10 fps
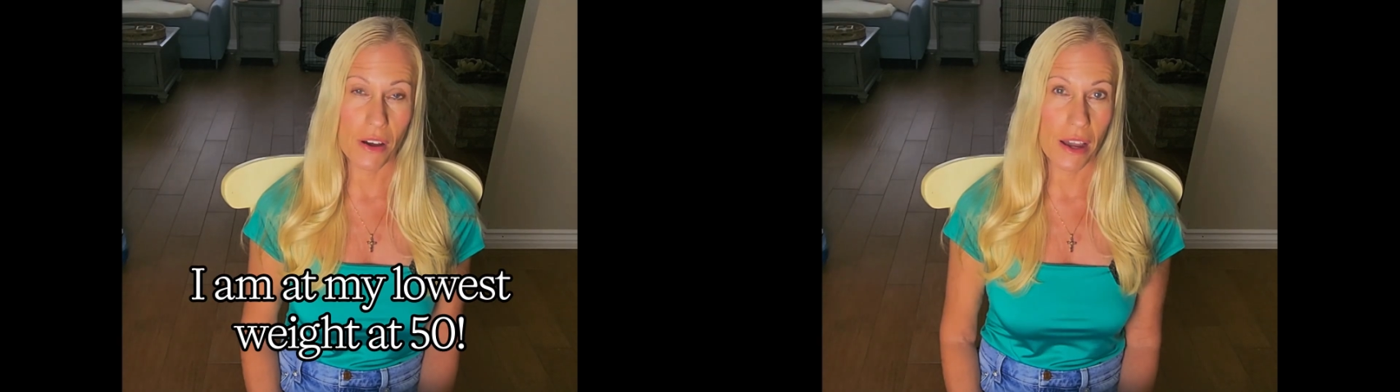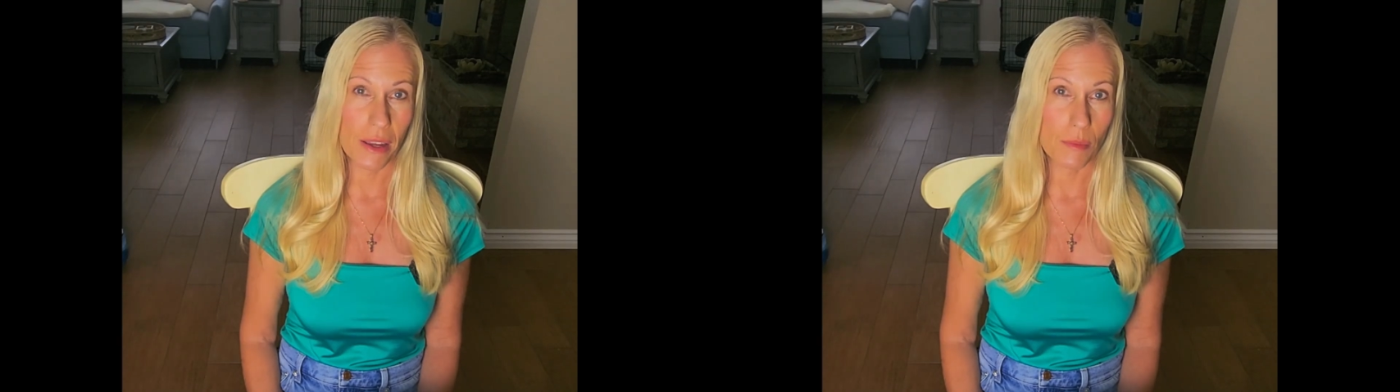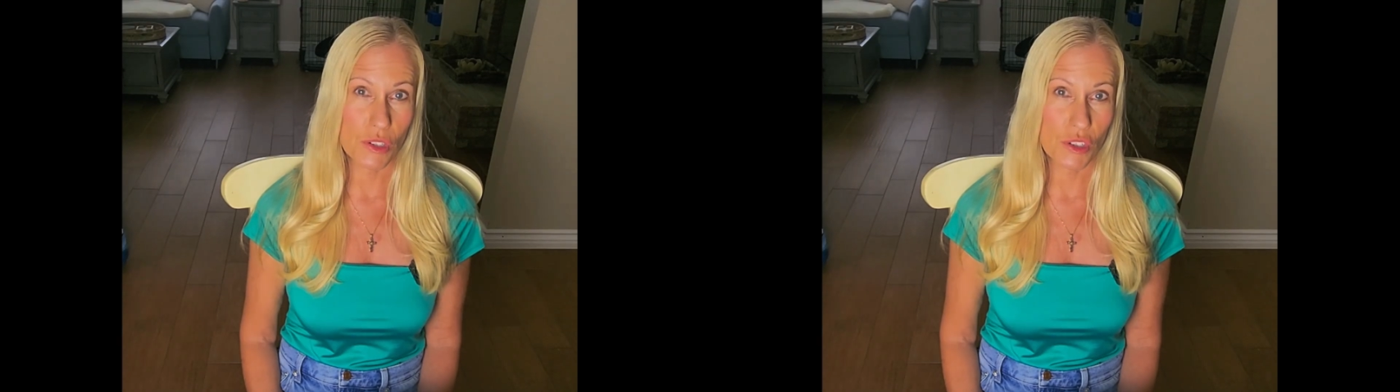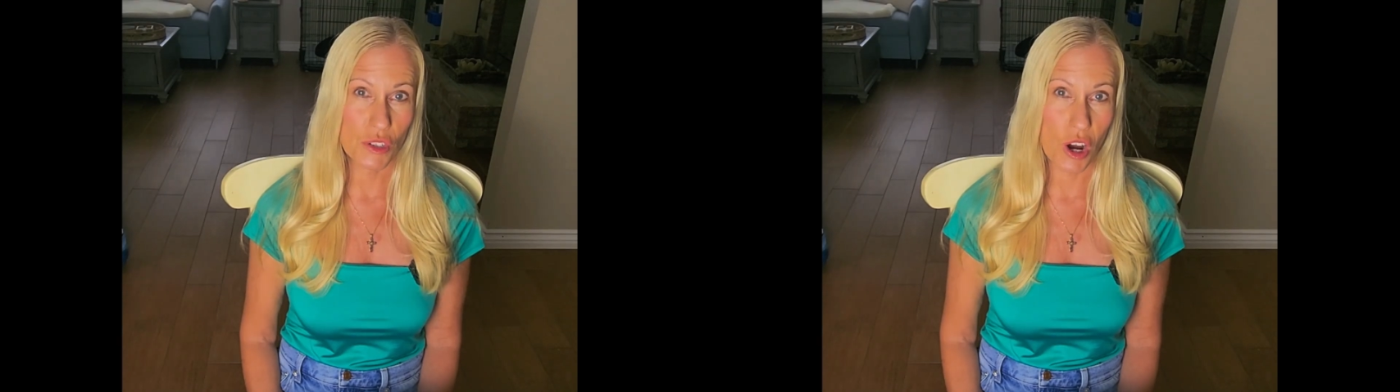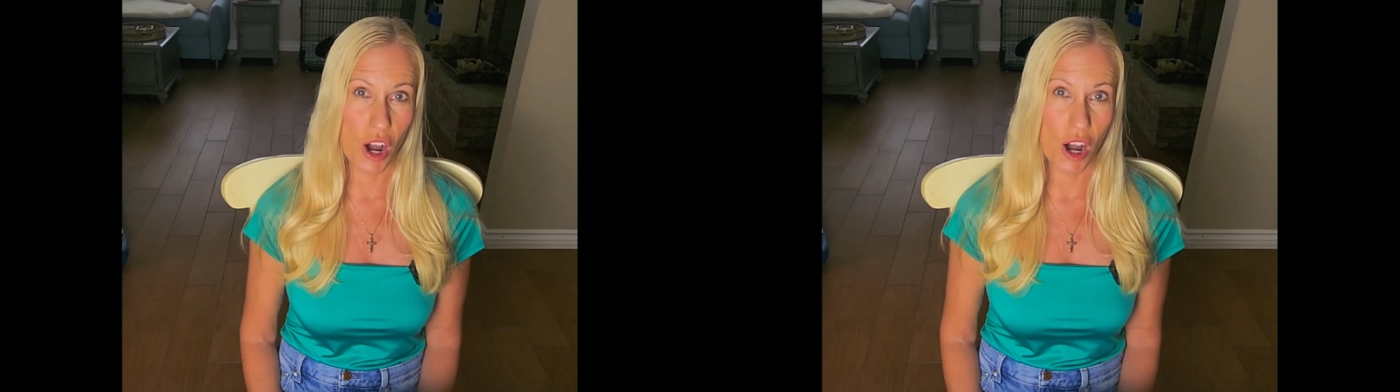I am
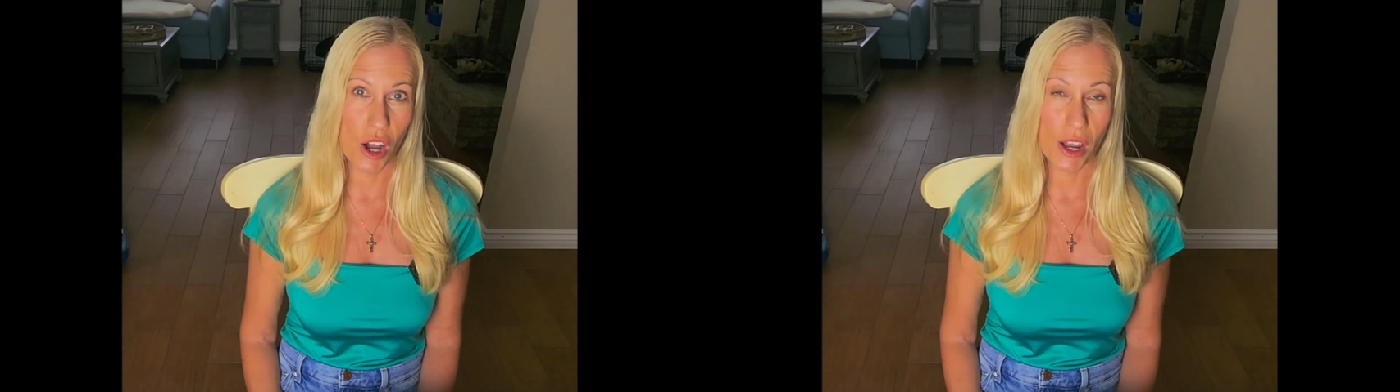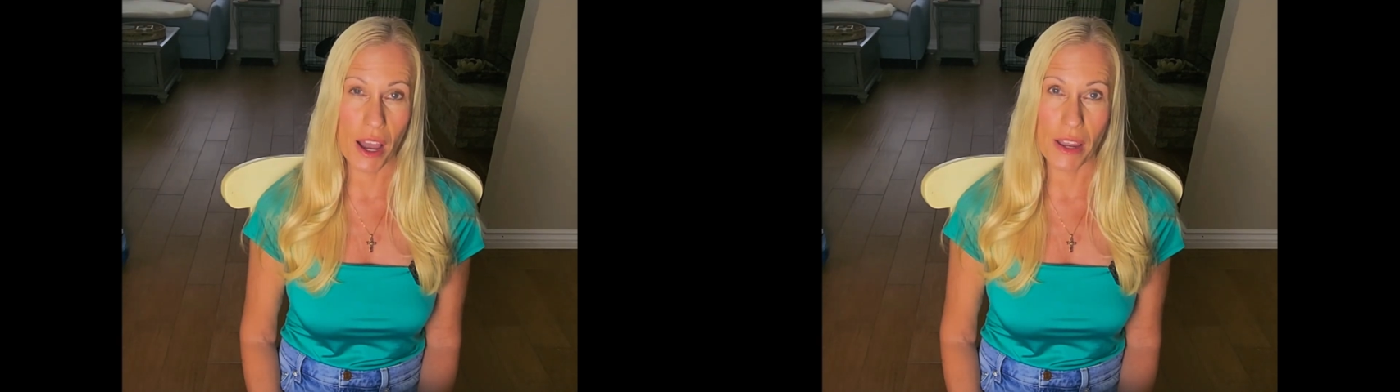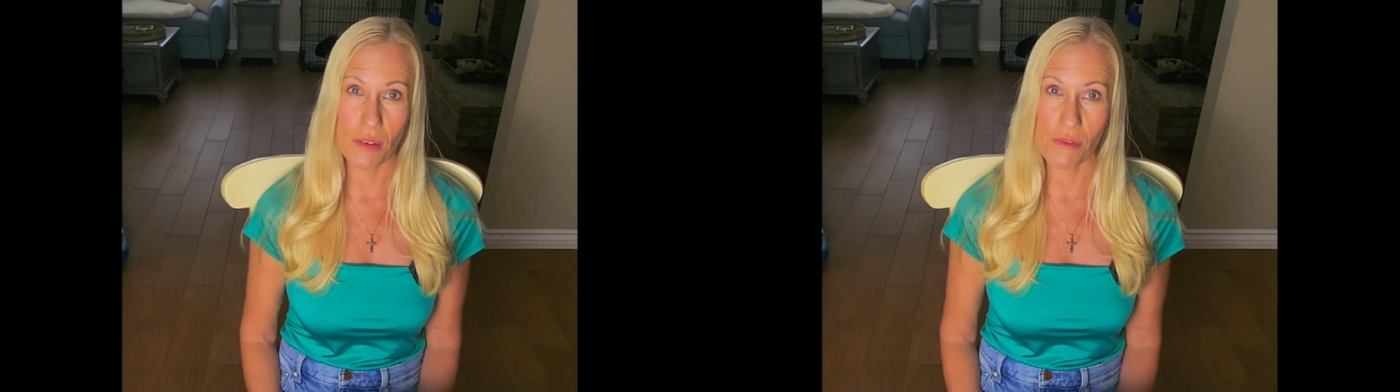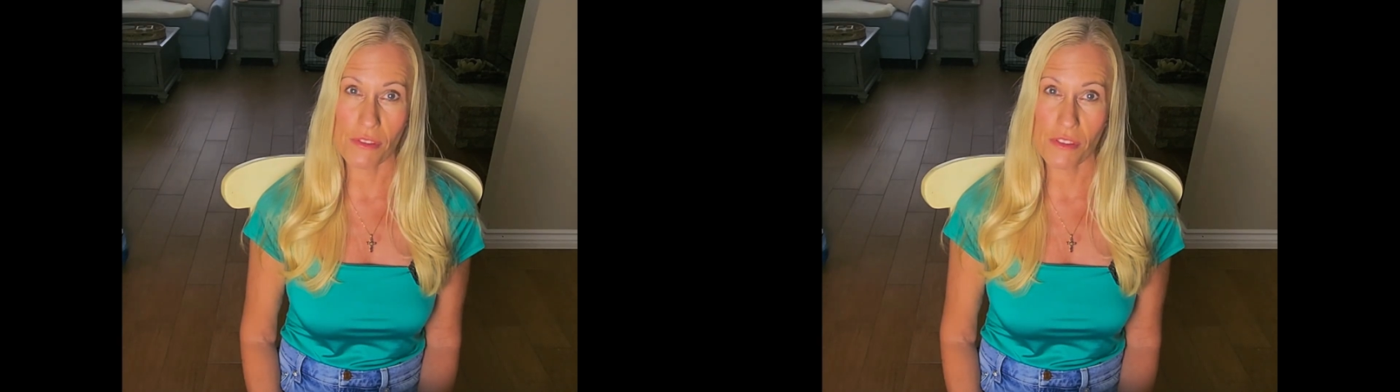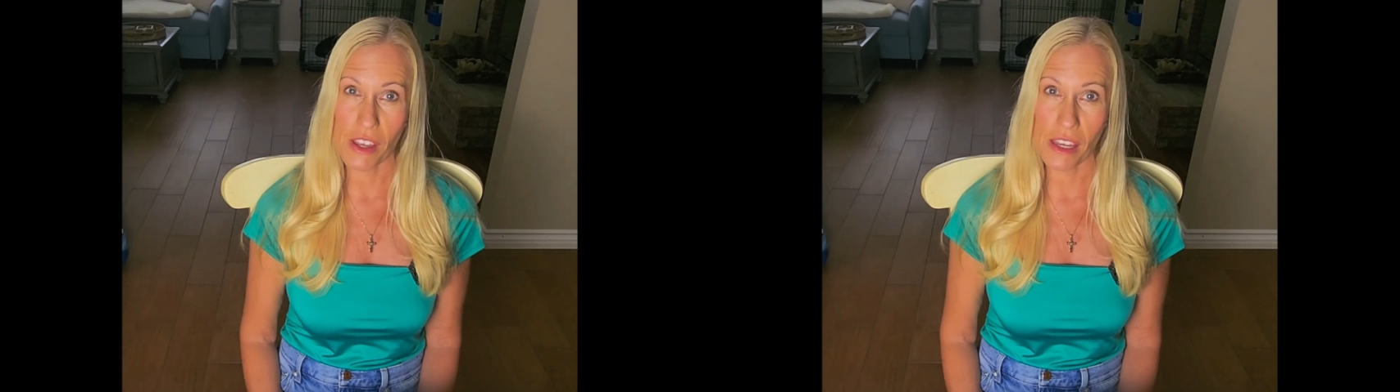strong, I am
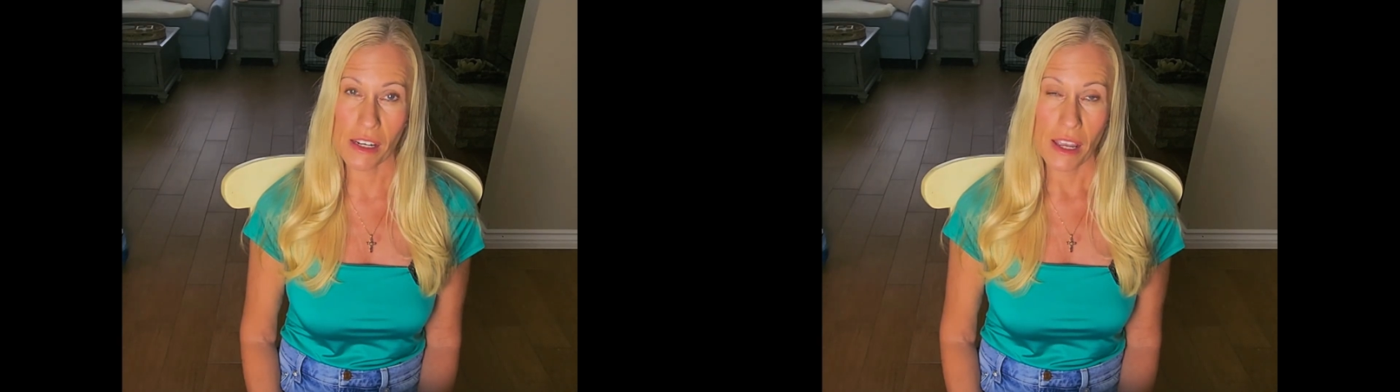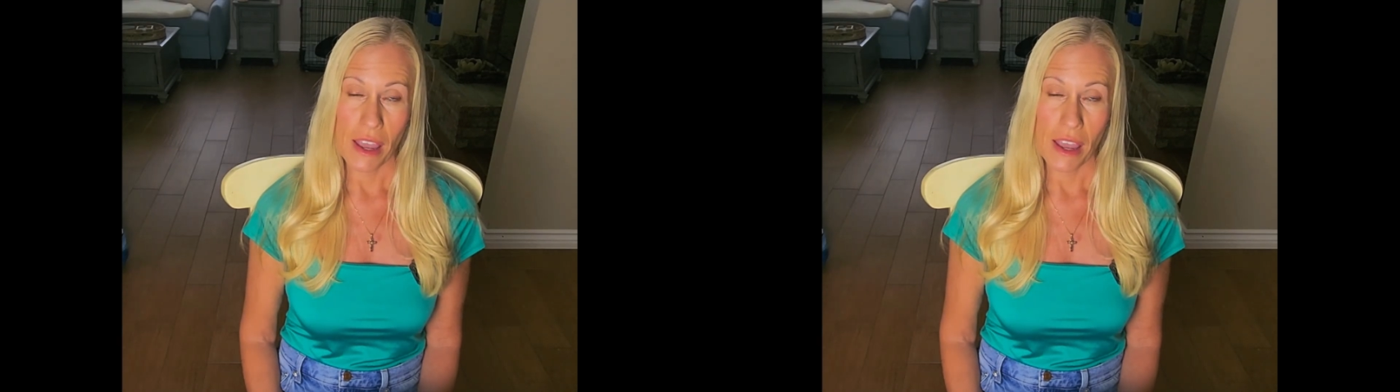fit,